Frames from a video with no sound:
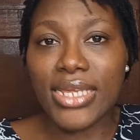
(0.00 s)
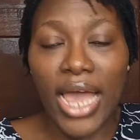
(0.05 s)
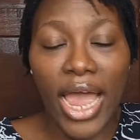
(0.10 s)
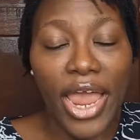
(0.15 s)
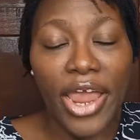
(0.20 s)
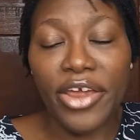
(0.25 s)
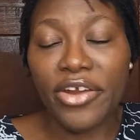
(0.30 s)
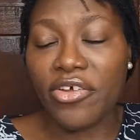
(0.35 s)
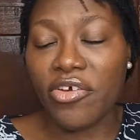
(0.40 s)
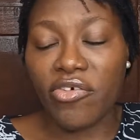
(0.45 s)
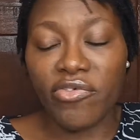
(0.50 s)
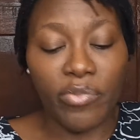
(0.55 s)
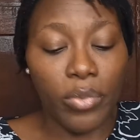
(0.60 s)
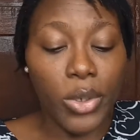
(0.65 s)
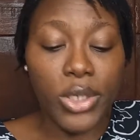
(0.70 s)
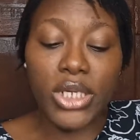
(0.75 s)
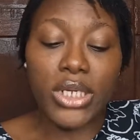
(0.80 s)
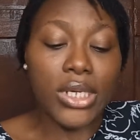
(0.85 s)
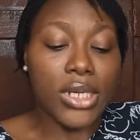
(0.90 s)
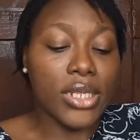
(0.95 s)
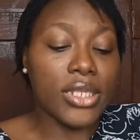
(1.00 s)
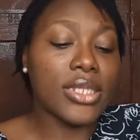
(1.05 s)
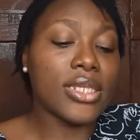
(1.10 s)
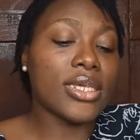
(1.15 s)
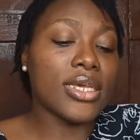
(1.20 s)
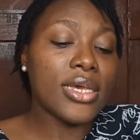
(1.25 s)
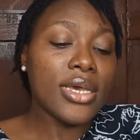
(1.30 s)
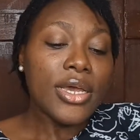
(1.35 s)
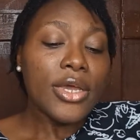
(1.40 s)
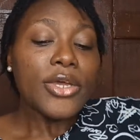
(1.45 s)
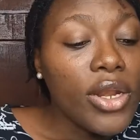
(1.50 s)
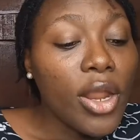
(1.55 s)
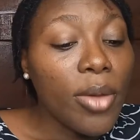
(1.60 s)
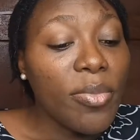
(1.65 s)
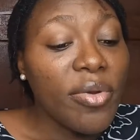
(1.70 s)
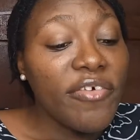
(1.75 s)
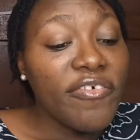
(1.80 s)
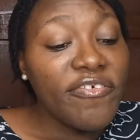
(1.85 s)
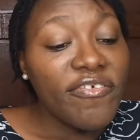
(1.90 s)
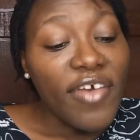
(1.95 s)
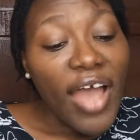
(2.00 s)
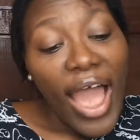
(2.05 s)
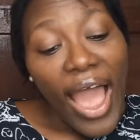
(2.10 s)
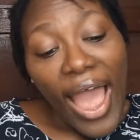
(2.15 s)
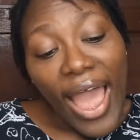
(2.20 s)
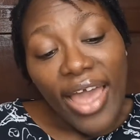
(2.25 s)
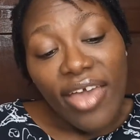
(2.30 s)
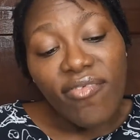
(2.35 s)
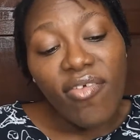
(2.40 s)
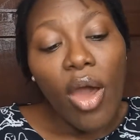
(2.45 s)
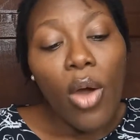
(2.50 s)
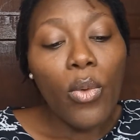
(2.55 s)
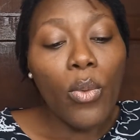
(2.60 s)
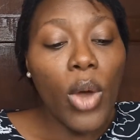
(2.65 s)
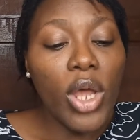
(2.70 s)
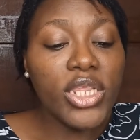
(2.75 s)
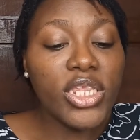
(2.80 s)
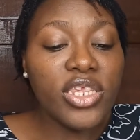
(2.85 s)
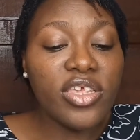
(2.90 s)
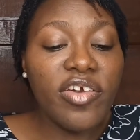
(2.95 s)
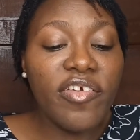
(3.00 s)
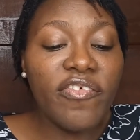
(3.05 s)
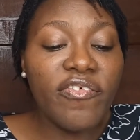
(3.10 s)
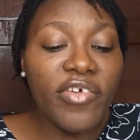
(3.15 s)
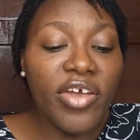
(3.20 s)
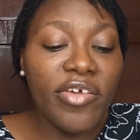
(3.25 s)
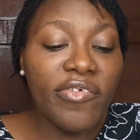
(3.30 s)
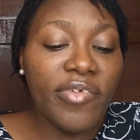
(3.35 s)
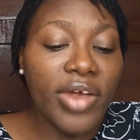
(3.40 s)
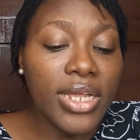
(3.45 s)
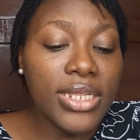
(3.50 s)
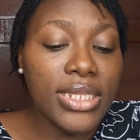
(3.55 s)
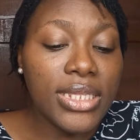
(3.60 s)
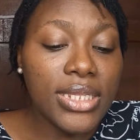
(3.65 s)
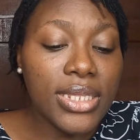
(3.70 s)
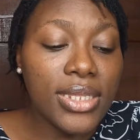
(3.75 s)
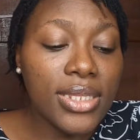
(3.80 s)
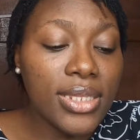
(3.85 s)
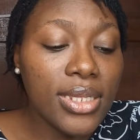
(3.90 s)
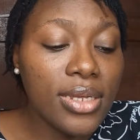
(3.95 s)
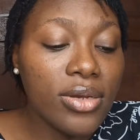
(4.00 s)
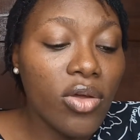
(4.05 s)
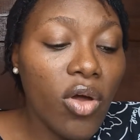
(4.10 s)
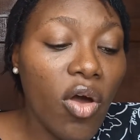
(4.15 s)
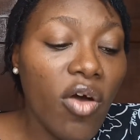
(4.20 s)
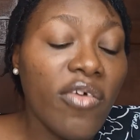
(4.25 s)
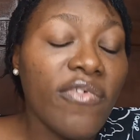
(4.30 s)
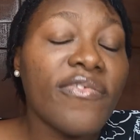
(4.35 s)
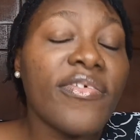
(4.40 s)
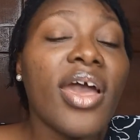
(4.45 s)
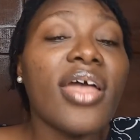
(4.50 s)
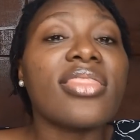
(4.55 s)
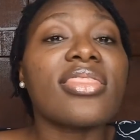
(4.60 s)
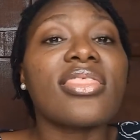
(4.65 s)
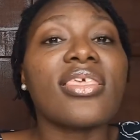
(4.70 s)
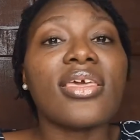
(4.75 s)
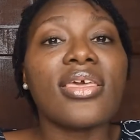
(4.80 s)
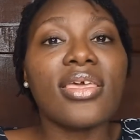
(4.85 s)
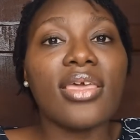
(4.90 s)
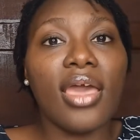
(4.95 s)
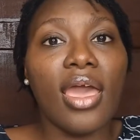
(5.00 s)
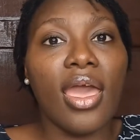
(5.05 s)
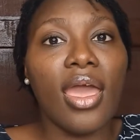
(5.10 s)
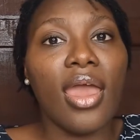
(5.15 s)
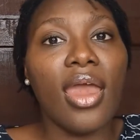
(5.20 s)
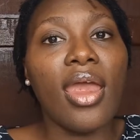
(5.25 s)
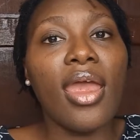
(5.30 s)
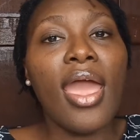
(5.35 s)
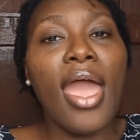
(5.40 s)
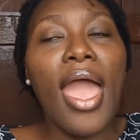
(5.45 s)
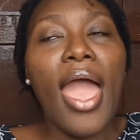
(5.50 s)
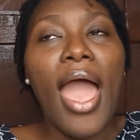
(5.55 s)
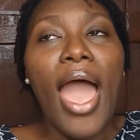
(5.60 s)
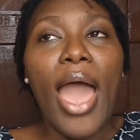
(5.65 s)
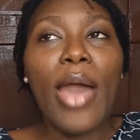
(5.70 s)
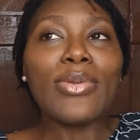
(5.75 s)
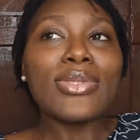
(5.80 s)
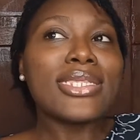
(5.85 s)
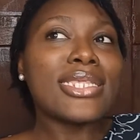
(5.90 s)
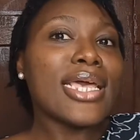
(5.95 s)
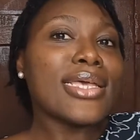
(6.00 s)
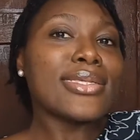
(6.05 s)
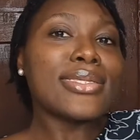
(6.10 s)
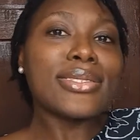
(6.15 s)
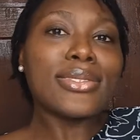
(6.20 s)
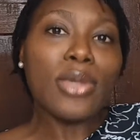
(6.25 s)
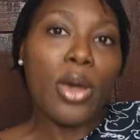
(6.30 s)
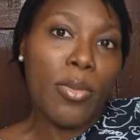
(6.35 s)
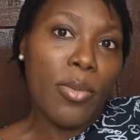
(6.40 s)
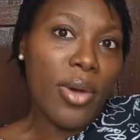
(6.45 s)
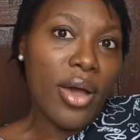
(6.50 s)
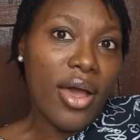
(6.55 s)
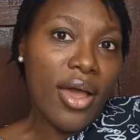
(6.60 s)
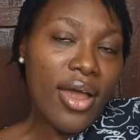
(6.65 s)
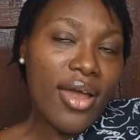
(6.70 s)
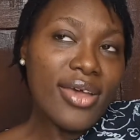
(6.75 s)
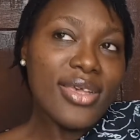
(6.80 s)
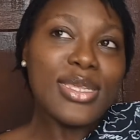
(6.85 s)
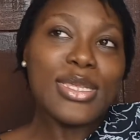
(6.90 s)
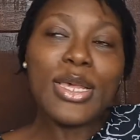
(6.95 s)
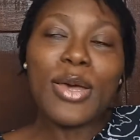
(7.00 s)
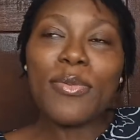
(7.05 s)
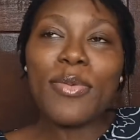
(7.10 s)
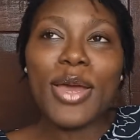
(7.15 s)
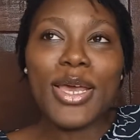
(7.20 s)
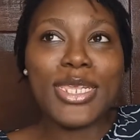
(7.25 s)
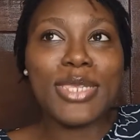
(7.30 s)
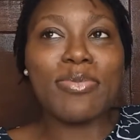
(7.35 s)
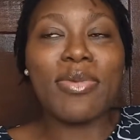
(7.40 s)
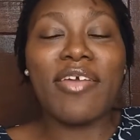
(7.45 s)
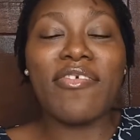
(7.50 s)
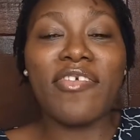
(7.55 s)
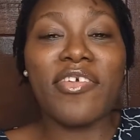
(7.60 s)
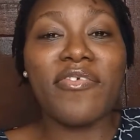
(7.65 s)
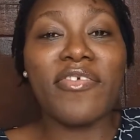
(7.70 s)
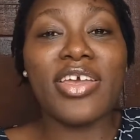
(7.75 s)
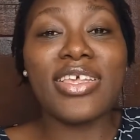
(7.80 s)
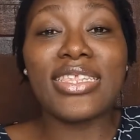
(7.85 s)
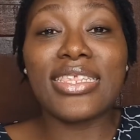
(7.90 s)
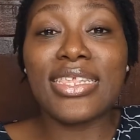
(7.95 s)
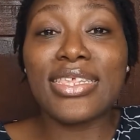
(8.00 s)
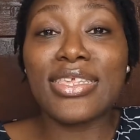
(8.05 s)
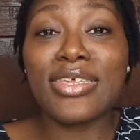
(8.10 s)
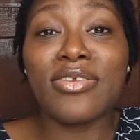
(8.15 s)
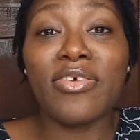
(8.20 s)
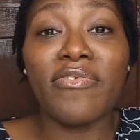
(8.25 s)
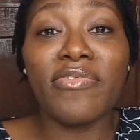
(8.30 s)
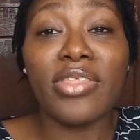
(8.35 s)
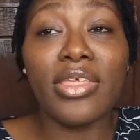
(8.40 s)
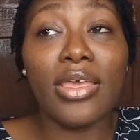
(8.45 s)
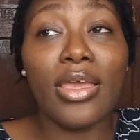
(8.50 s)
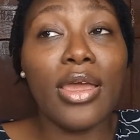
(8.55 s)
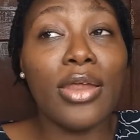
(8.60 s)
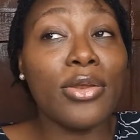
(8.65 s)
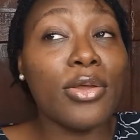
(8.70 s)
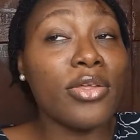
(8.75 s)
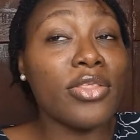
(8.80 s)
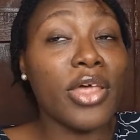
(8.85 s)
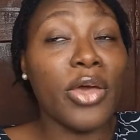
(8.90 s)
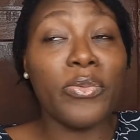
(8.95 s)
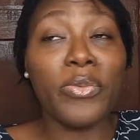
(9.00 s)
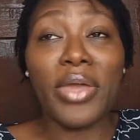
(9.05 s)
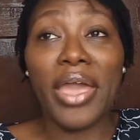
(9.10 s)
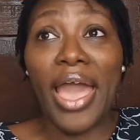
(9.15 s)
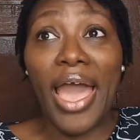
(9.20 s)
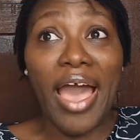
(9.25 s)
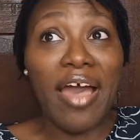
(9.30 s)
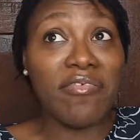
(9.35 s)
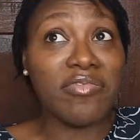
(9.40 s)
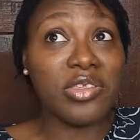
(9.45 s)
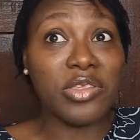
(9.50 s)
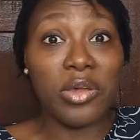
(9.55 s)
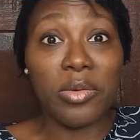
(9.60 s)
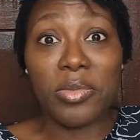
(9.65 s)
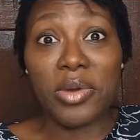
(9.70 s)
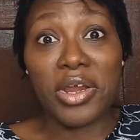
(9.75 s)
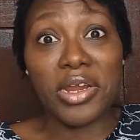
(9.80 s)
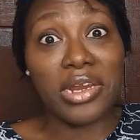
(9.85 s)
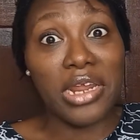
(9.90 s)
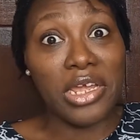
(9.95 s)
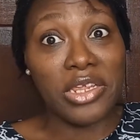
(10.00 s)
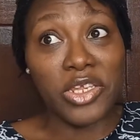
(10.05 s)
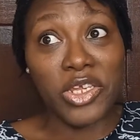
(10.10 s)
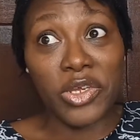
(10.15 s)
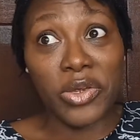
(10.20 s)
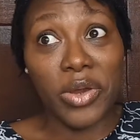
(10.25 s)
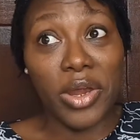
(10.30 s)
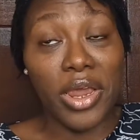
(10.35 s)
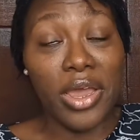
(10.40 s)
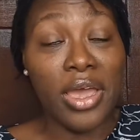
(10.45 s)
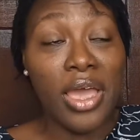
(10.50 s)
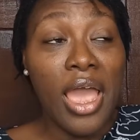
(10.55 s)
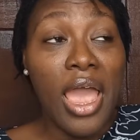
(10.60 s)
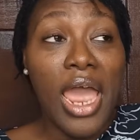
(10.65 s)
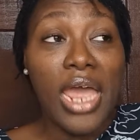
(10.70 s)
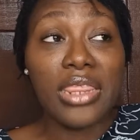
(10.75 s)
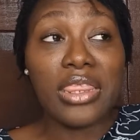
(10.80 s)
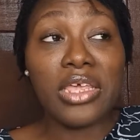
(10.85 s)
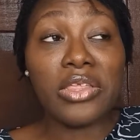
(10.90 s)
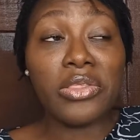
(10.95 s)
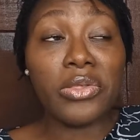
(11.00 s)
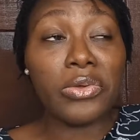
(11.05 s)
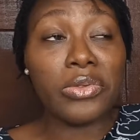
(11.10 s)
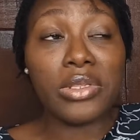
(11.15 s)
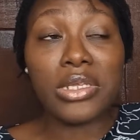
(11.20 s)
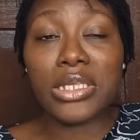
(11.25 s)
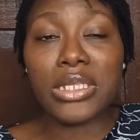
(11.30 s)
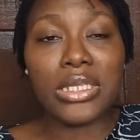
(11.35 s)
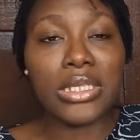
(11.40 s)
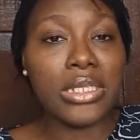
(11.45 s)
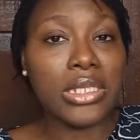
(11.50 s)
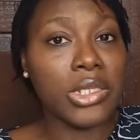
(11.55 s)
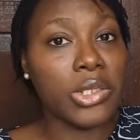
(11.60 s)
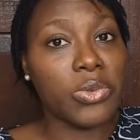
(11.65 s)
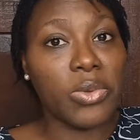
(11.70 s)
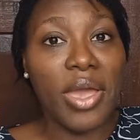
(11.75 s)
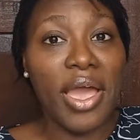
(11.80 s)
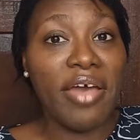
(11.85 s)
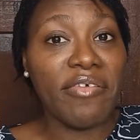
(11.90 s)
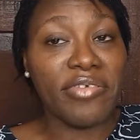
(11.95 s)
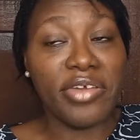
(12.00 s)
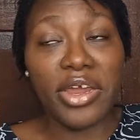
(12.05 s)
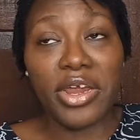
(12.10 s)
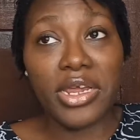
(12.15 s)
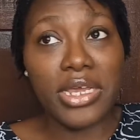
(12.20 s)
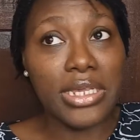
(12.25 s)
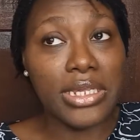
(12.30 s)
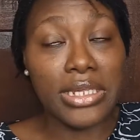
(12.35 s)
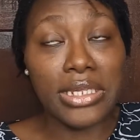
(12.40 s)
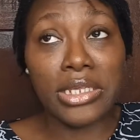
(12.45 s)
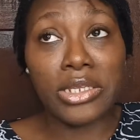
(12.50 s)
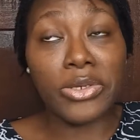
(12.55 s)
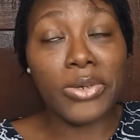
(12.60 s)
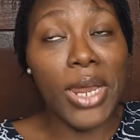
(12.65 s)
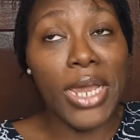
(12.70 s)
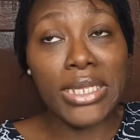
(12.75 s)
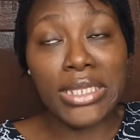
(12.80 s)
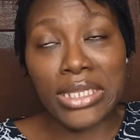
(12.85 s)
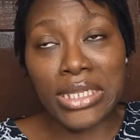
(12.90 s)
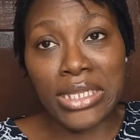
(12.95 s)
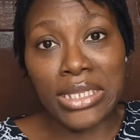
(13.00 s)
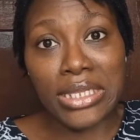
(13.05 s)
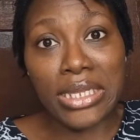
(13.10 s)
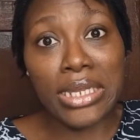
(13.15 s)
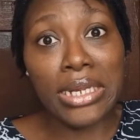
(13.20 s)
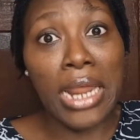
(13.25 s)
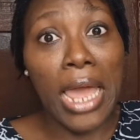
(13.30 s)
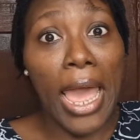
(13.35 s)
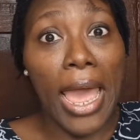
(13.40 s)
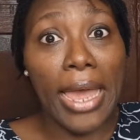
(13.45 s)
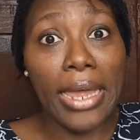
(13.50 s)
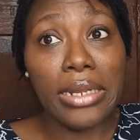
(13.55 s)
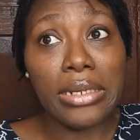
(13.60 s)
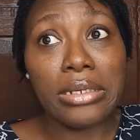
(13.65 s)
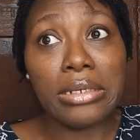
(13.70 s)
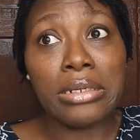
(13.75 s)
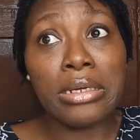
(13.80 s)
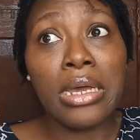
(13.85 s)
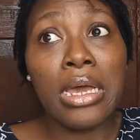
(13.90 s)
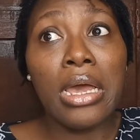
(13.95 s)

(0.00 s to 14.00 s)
tired of watching it. Number 5, what's your favorite season of the year? I would say summer. Summer is my favorite season of the year. Not that we have summer in Nigeria. I think the only seasons we have here is dry season and